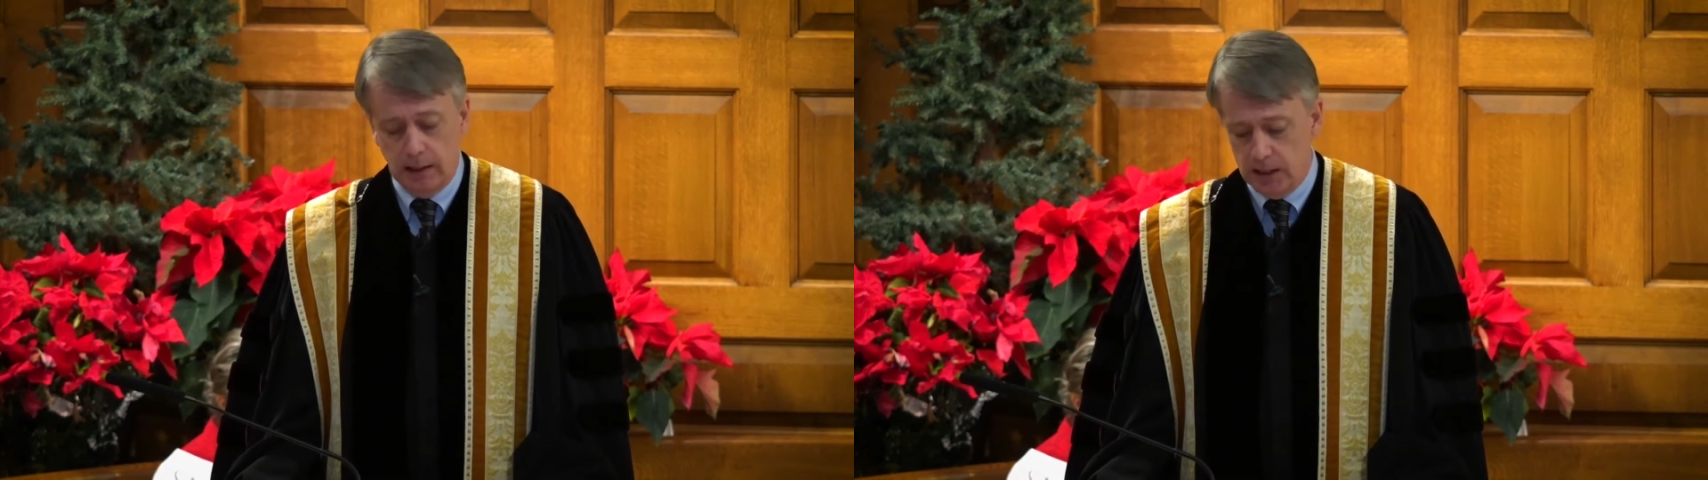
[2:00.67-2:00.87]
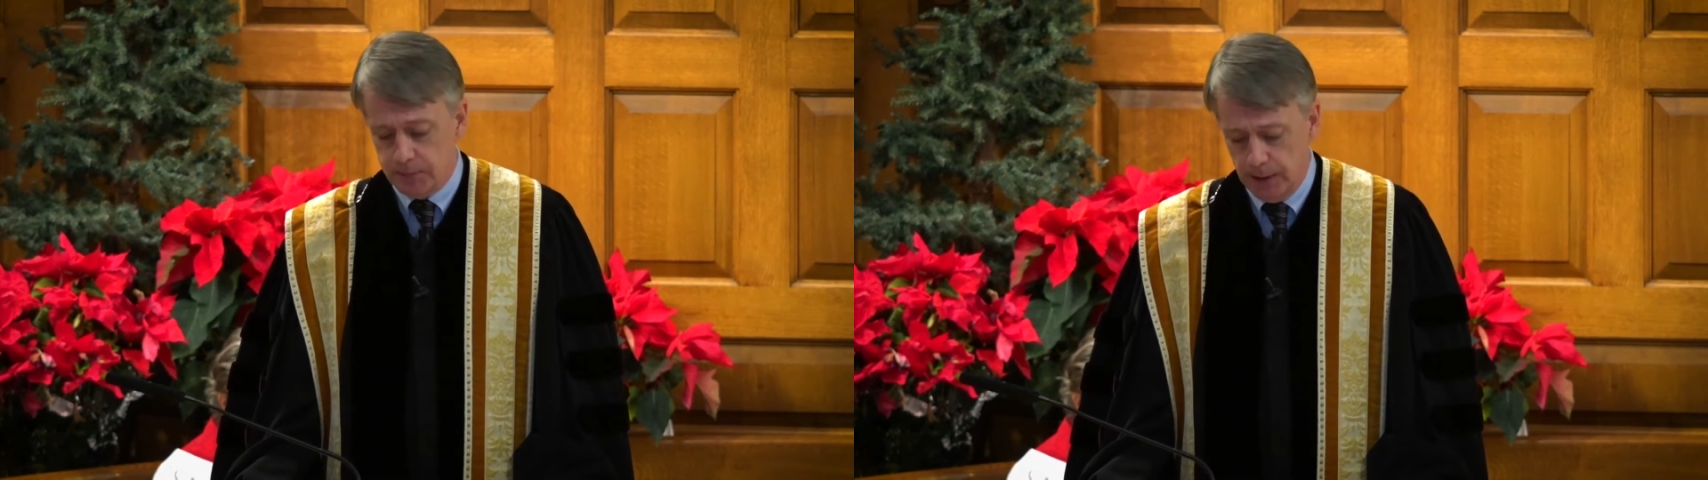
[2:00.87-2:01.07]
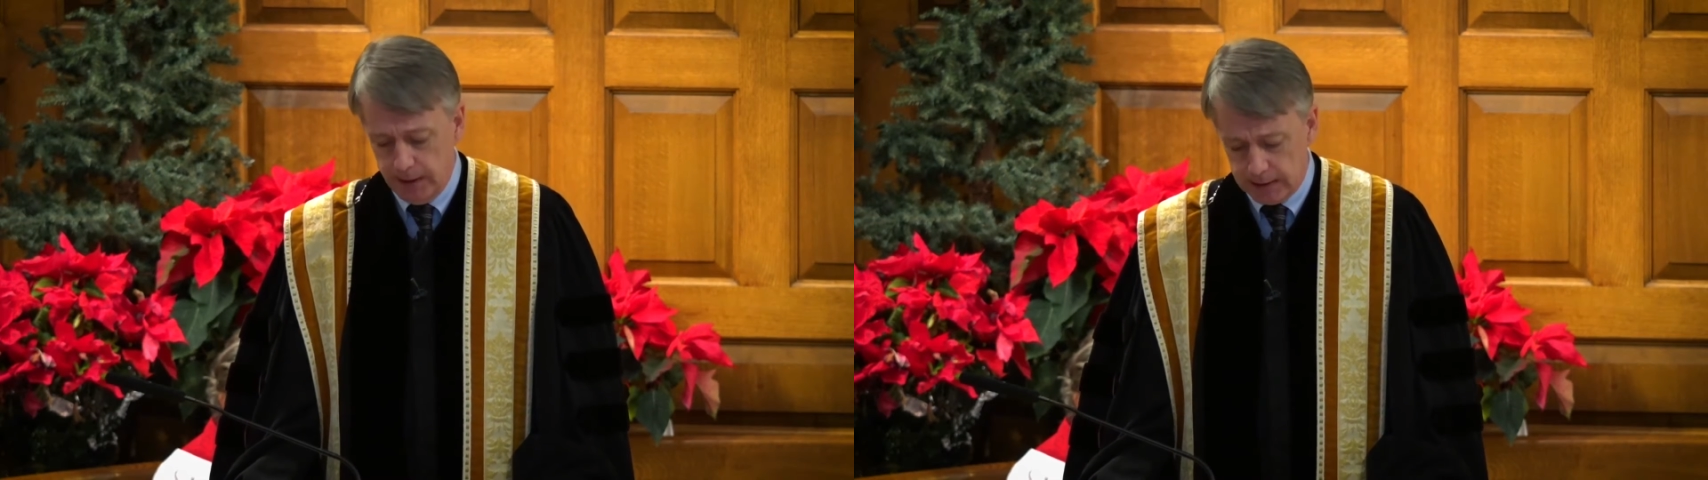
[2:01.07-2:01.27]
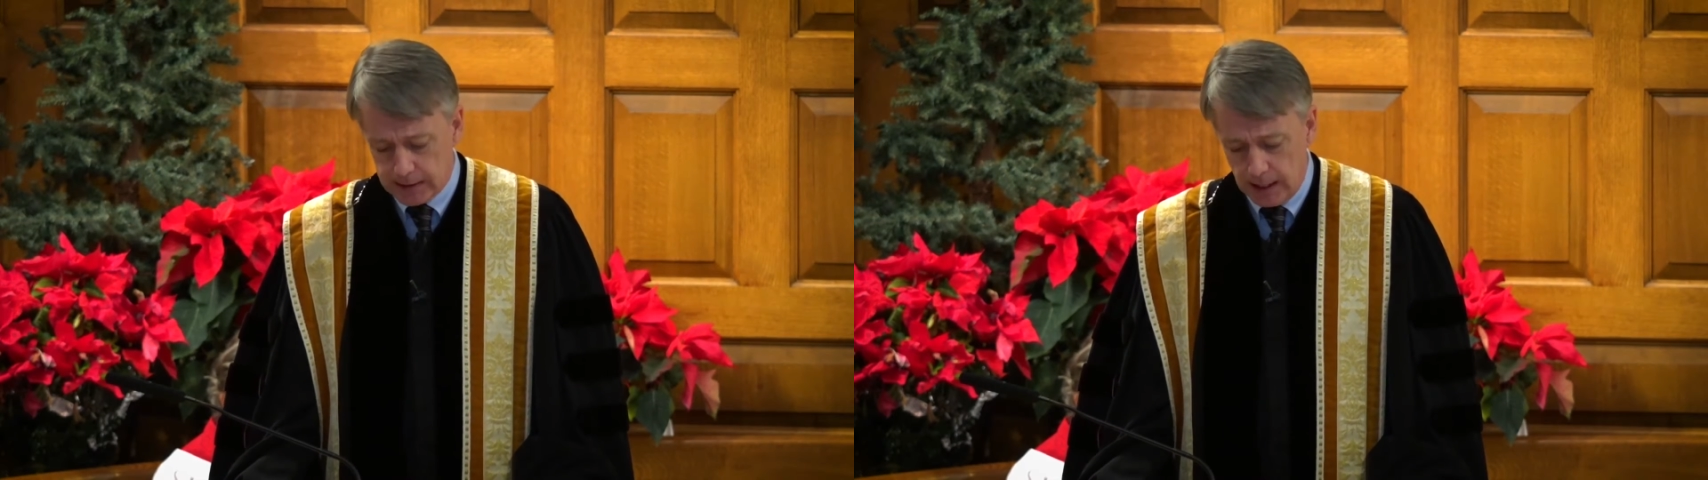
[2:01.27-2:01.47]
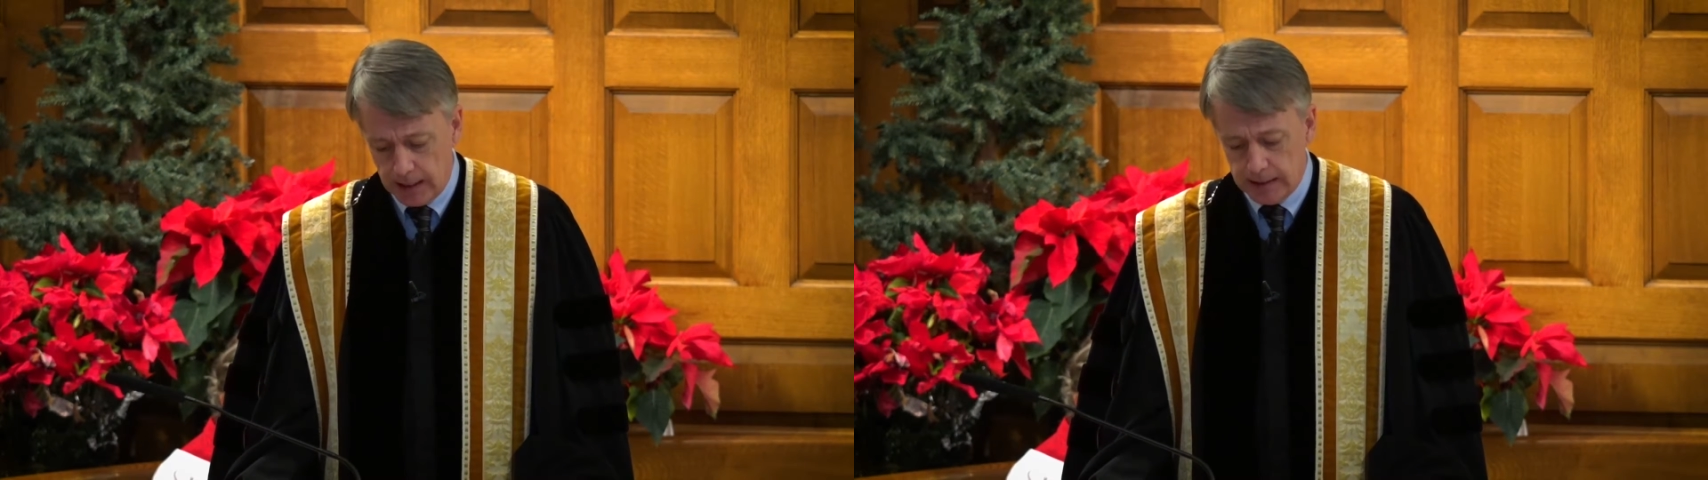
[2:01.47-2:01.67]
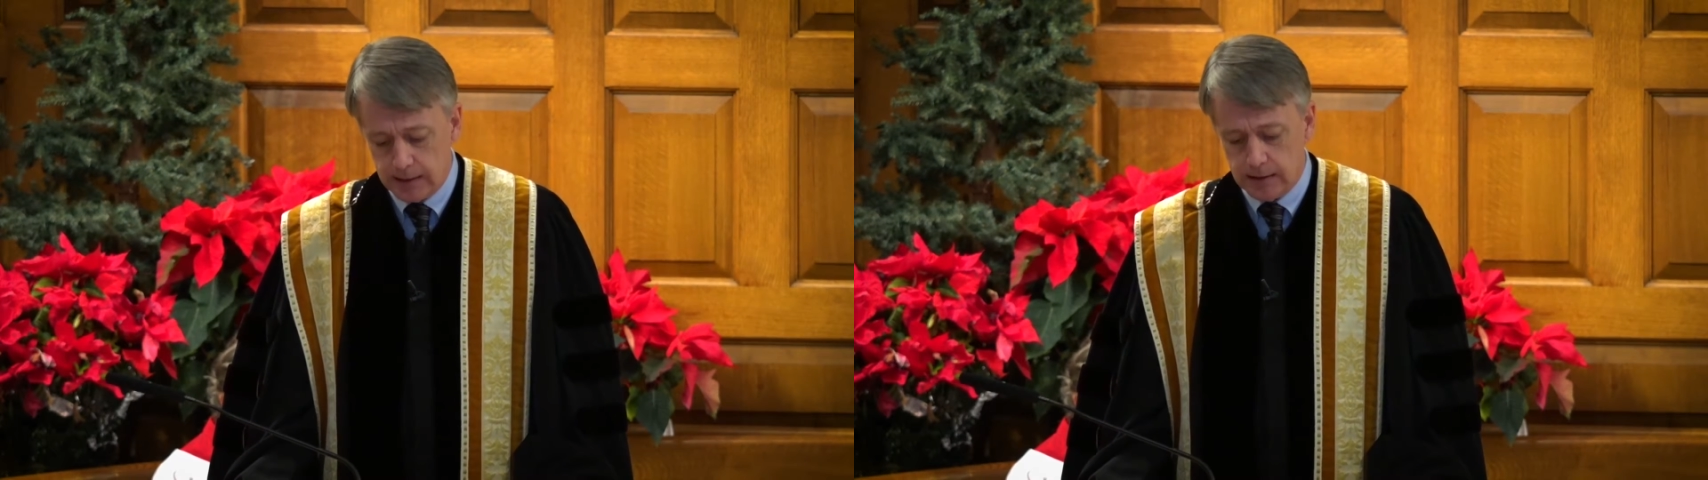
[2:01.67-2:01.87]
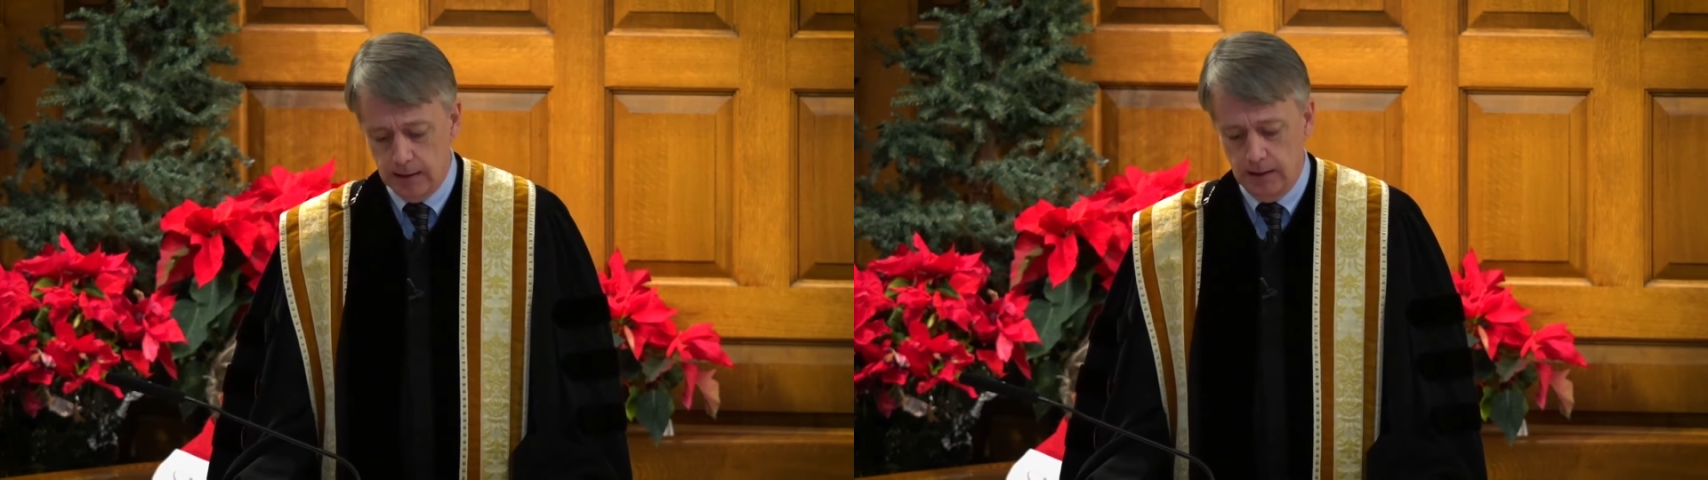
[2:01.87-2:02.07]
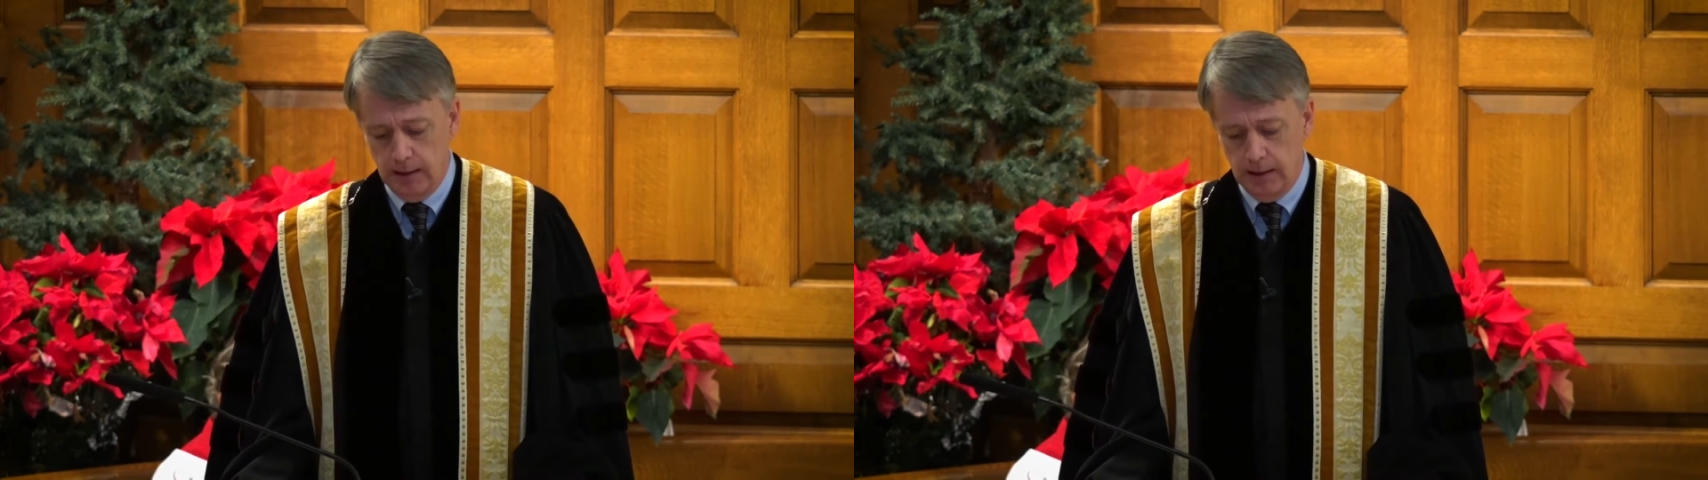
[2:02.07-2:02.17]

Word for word: is politicized